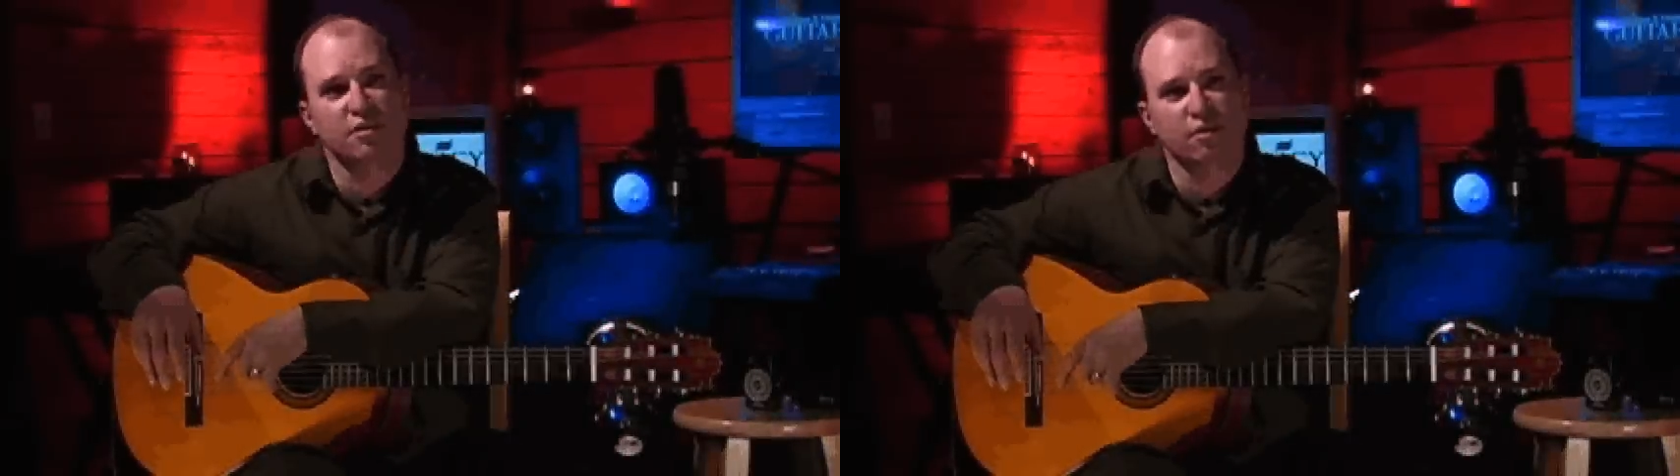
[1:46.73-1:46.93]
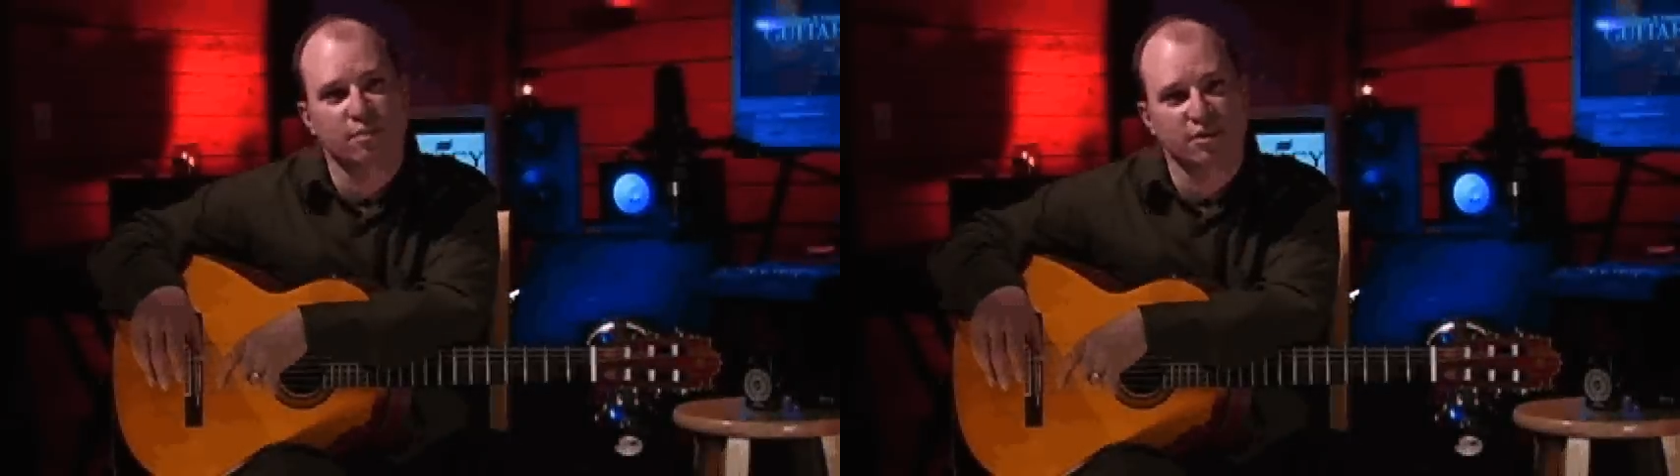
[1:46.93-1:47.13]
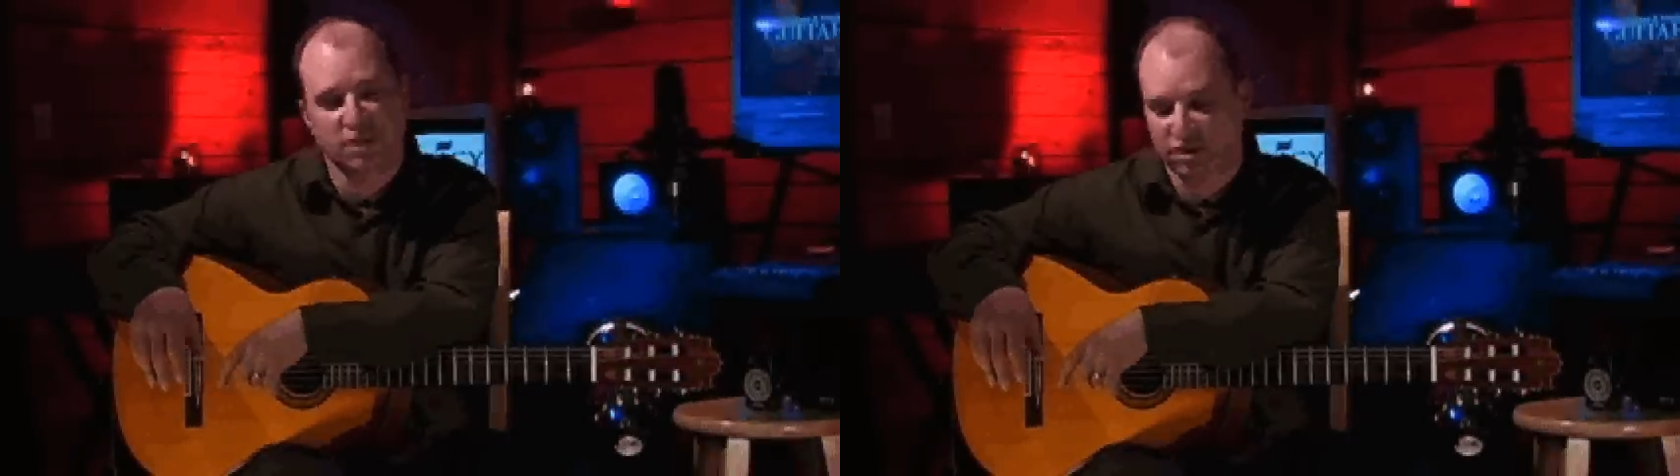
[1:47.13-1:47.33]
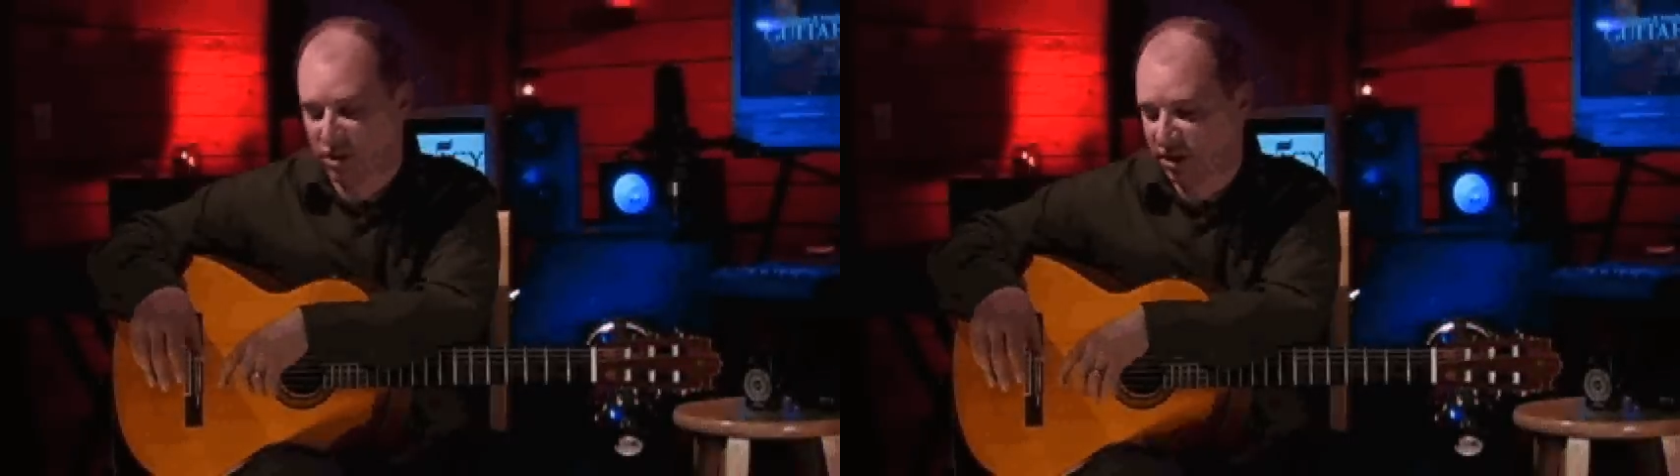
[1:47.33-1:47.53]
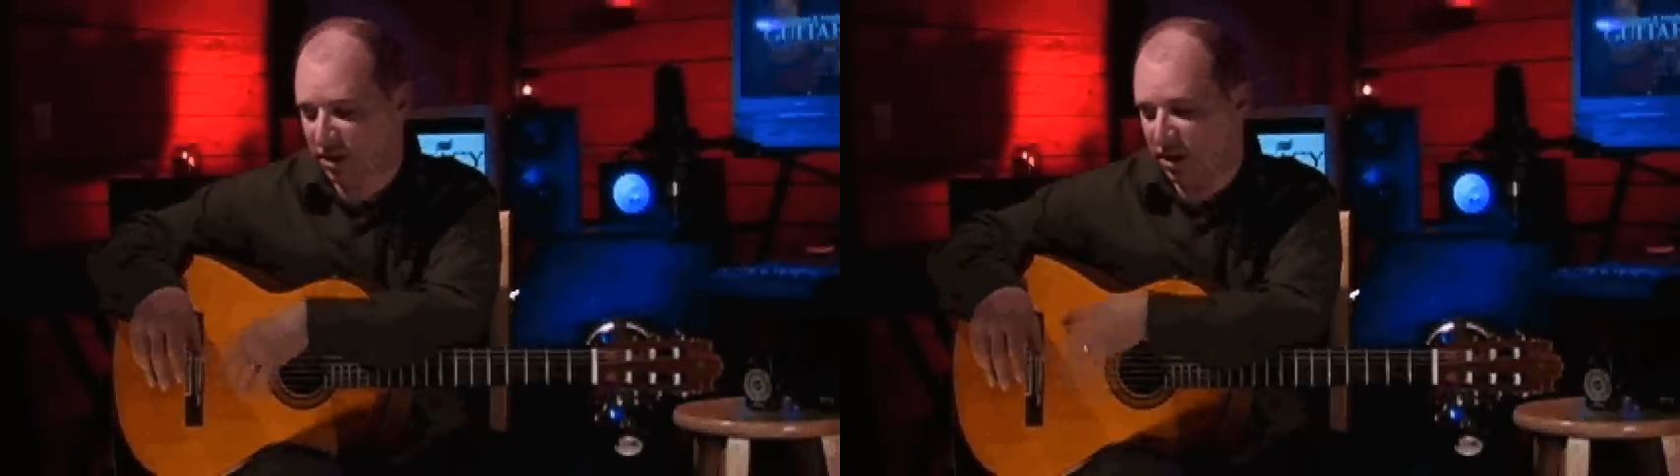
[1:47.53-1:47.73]
position
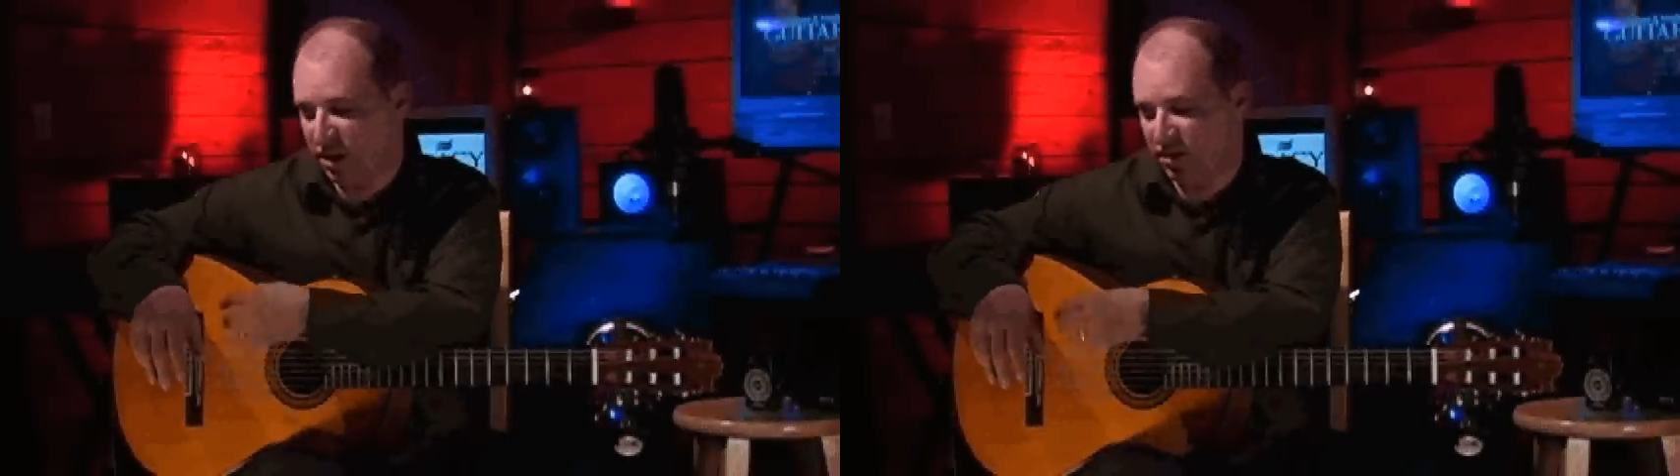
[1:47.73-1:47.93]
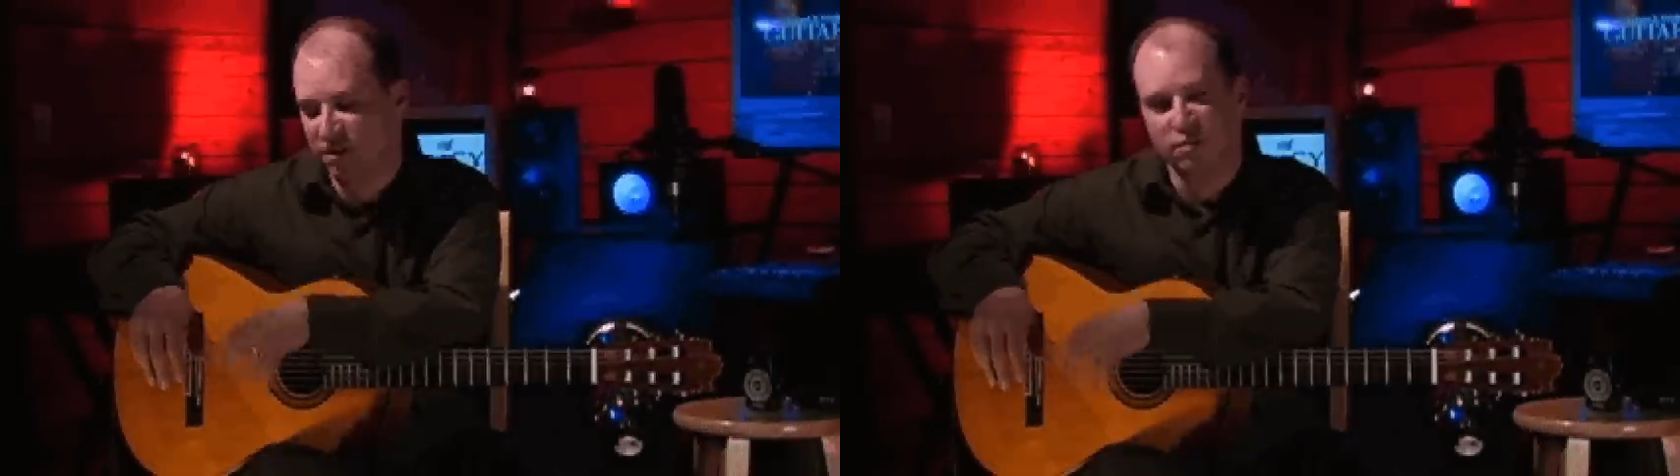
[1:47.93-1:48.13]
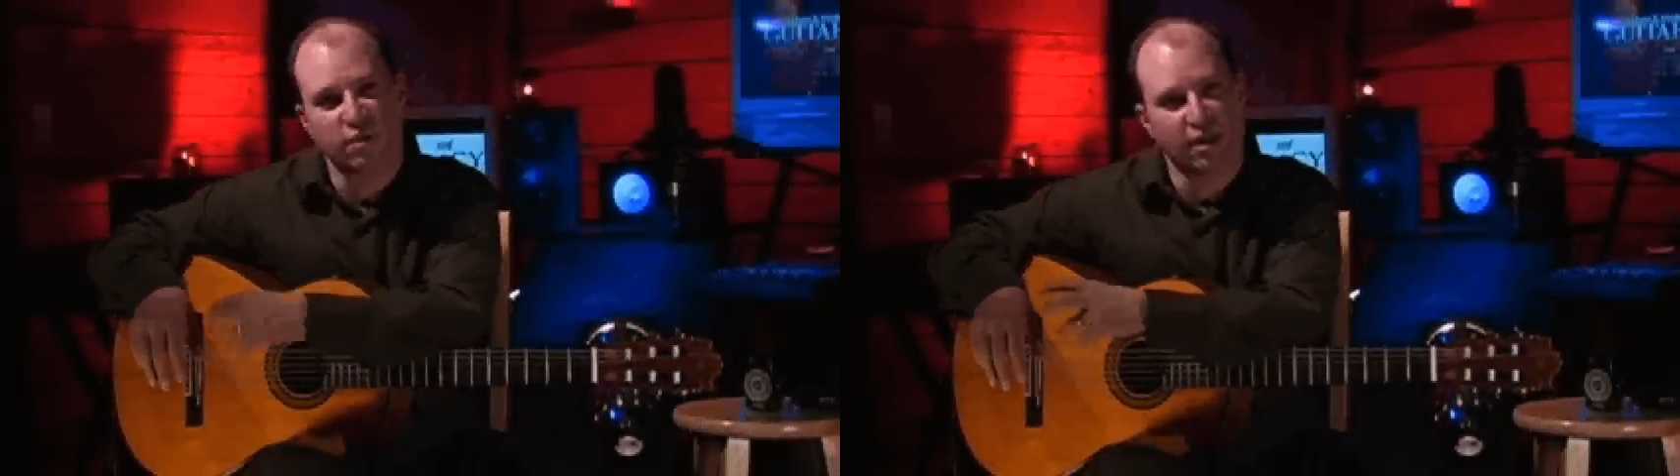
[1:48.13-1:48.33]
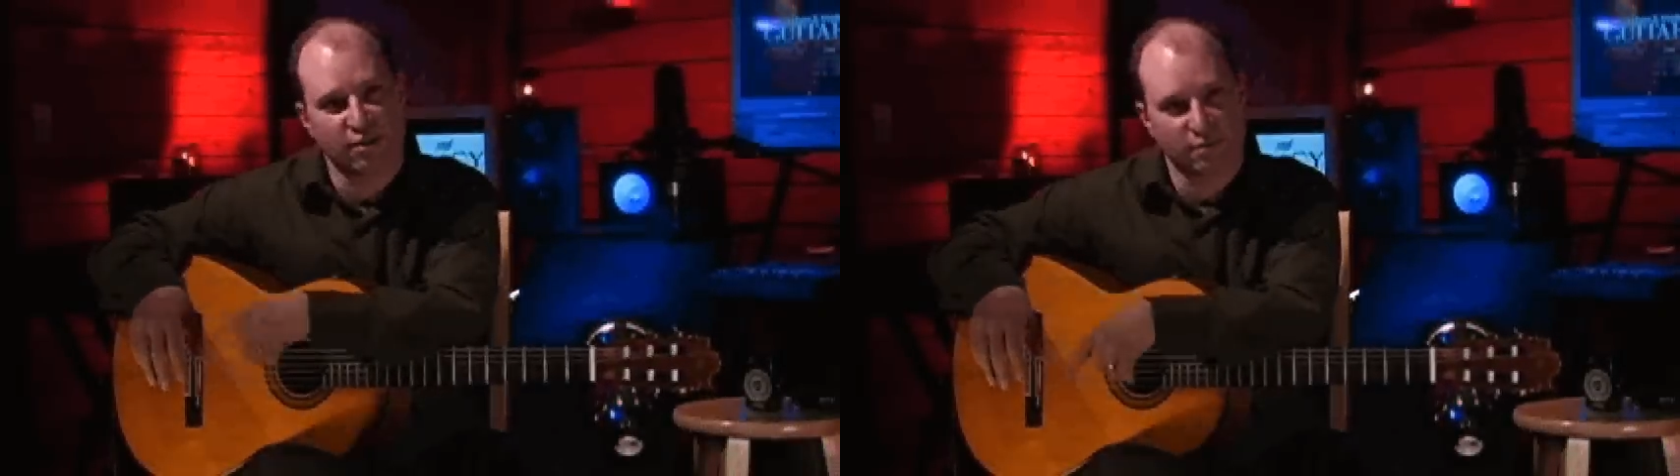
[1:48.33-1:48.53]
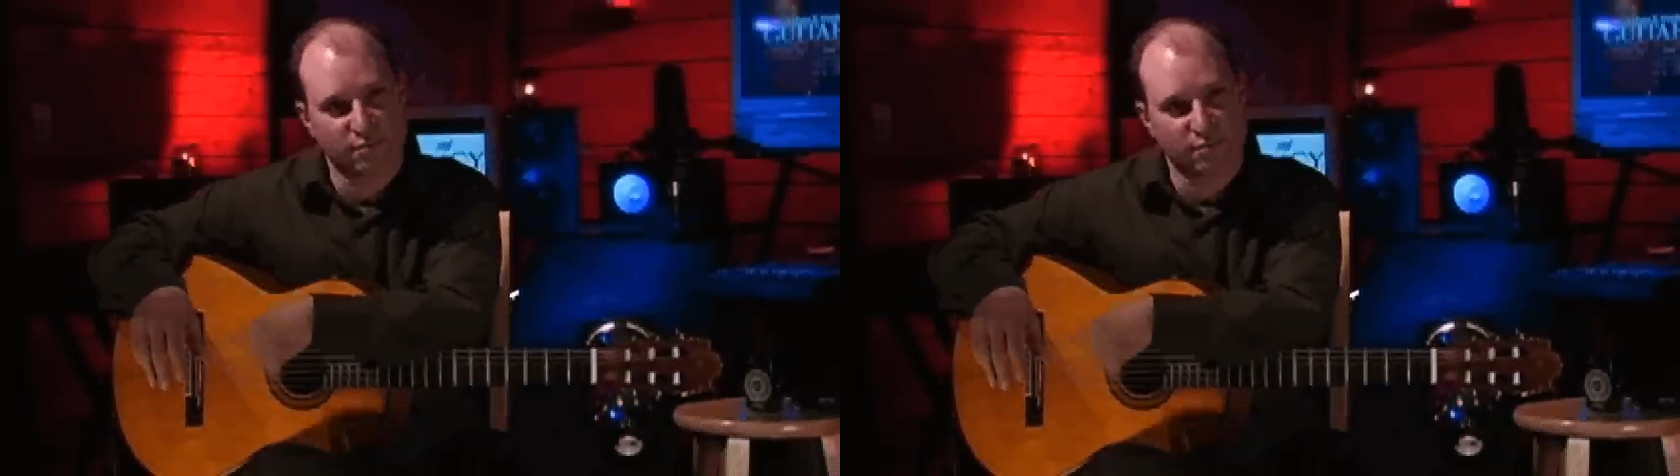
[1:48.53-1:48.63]
is this rather